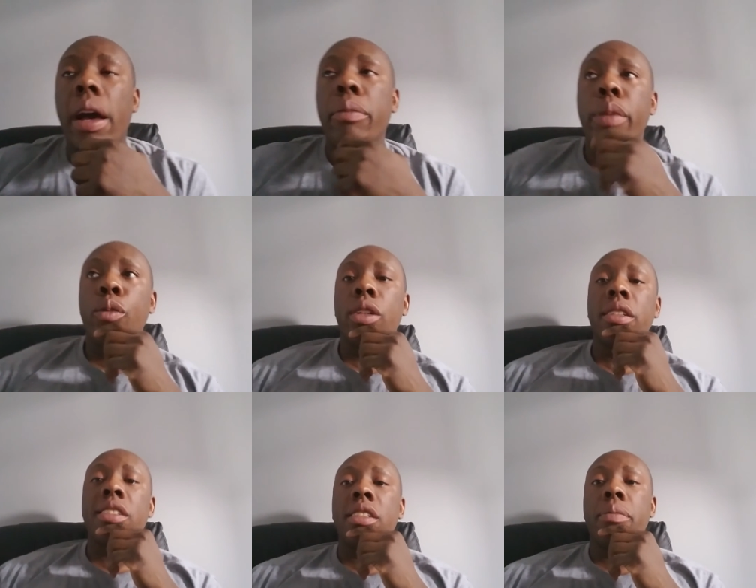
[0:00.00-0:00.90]
I'd be
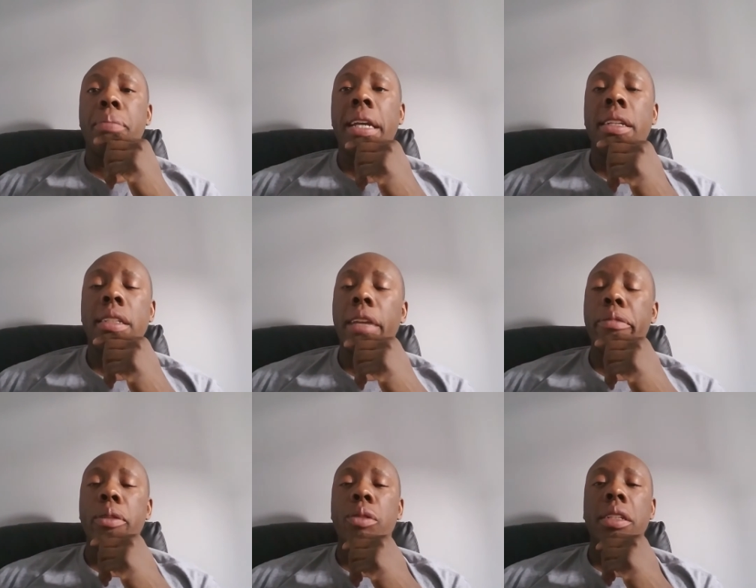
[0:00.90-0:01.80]
willing to debate it.
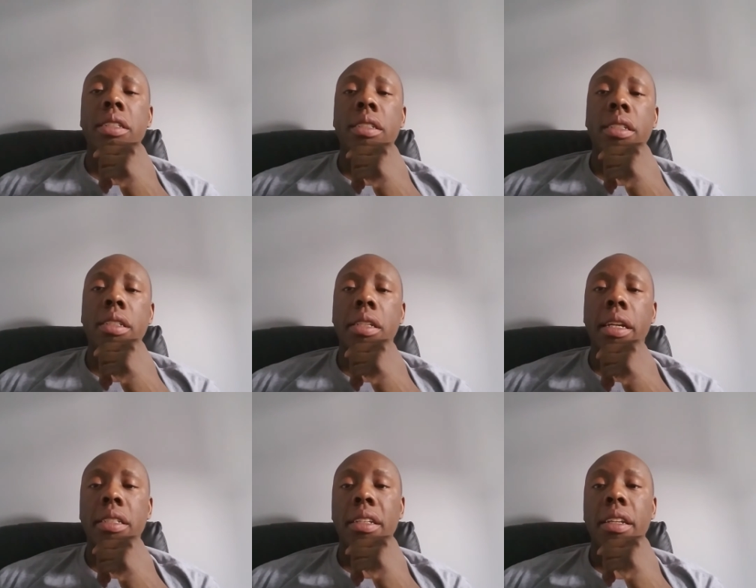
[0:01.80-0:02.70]
I'd be willing to
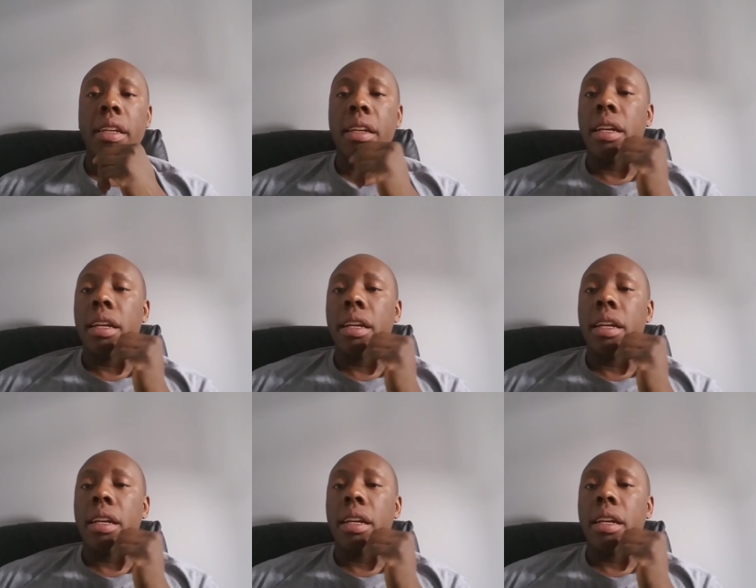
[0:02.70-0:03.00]
discuss it.